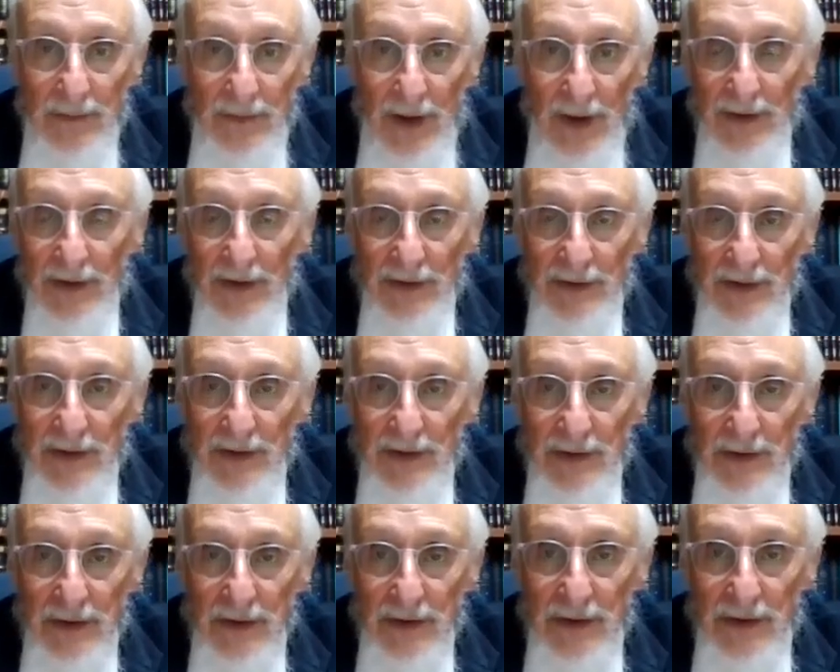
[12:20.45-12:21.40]
not the
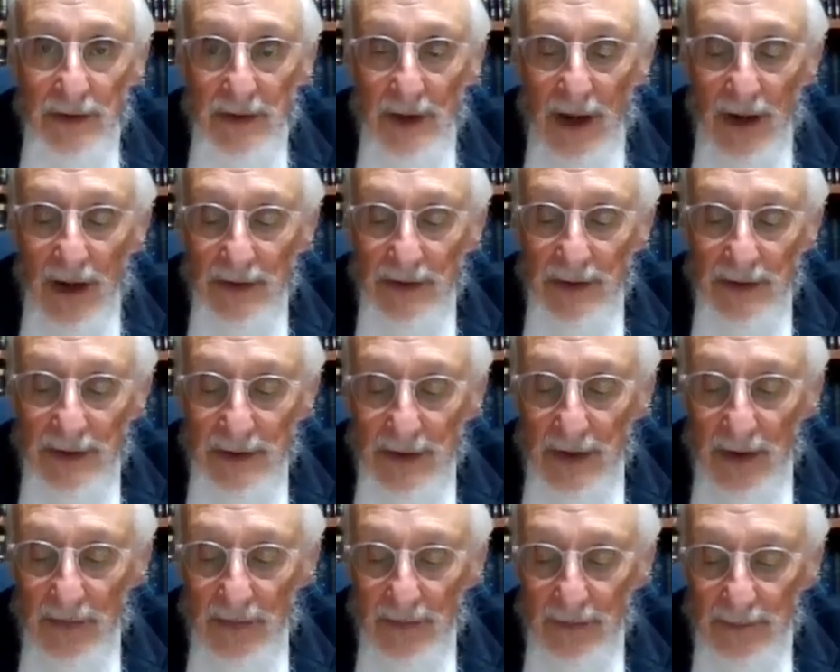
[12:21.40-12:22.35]
tzitzis, the talis
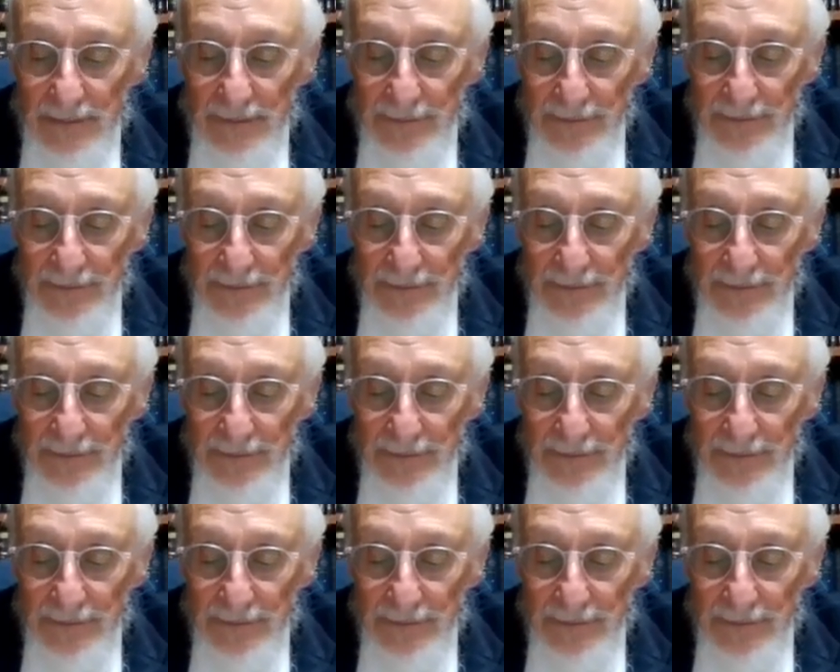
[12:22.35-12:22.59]
itself.